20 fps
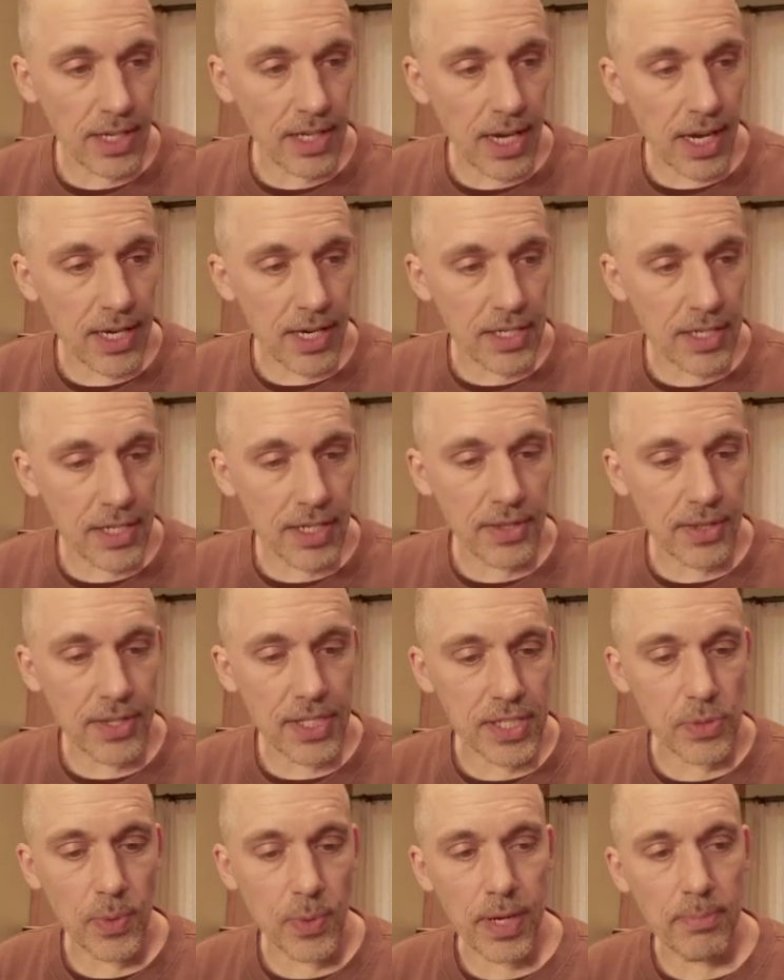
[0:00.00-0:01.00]
I did it
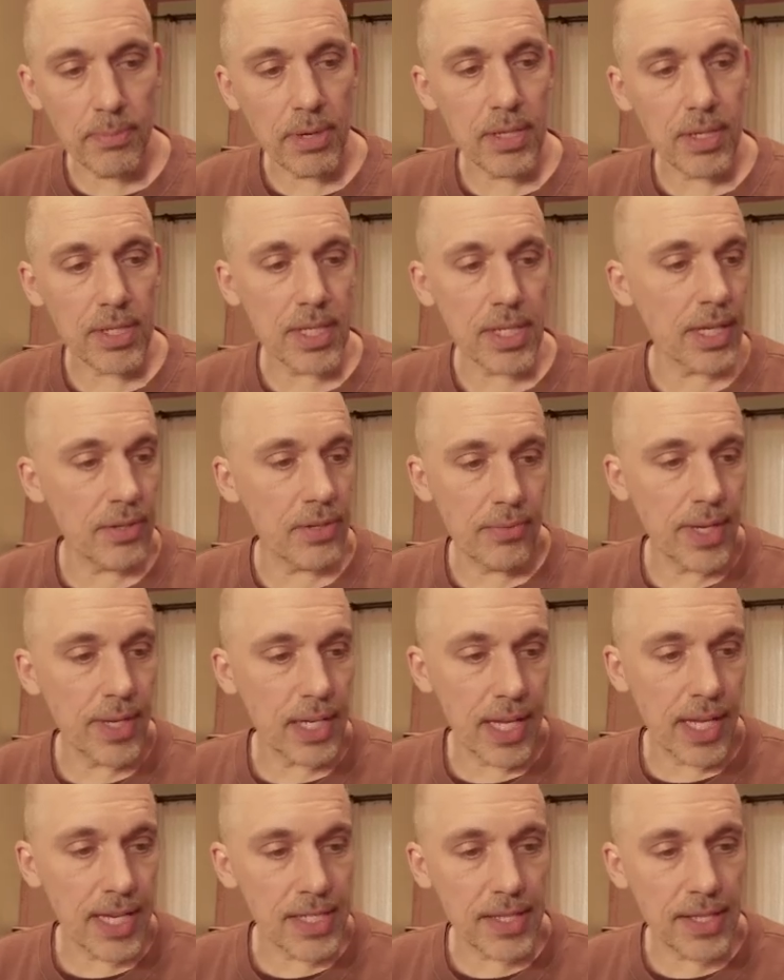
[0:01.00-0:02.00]
this way because I
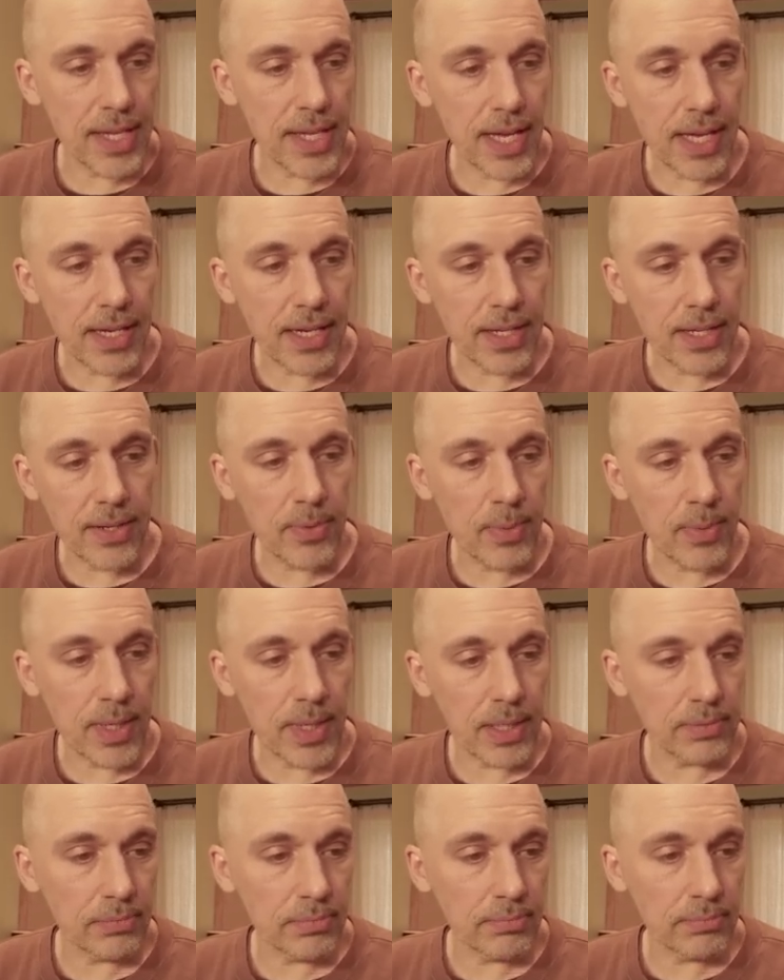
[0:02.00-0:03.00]
realized that,
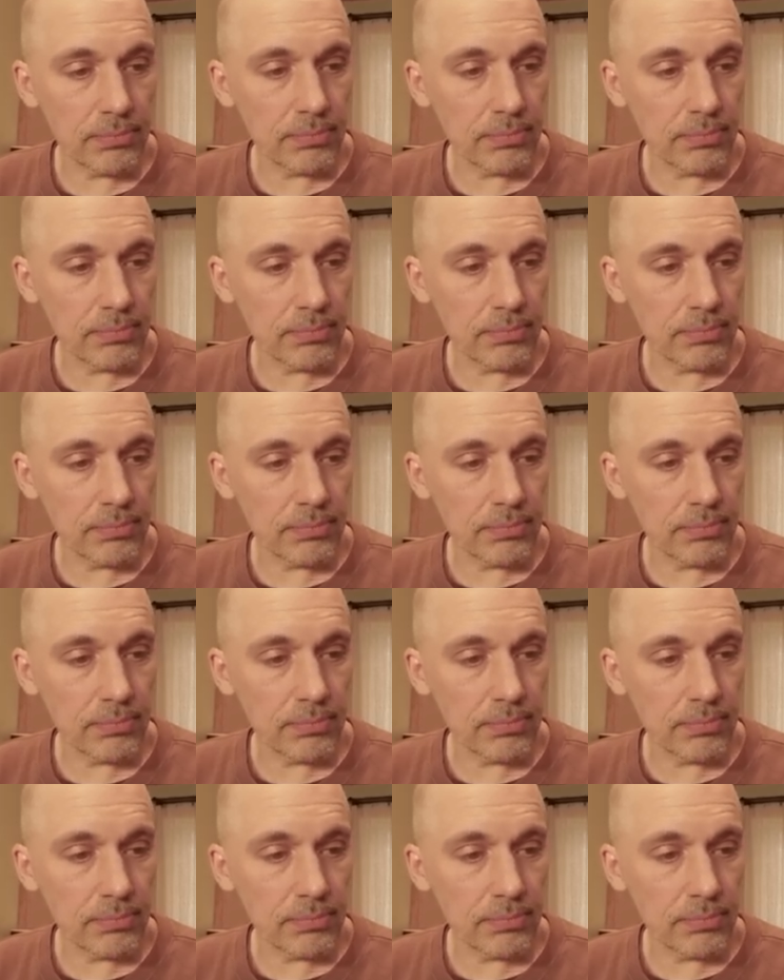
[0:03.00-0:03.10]
well,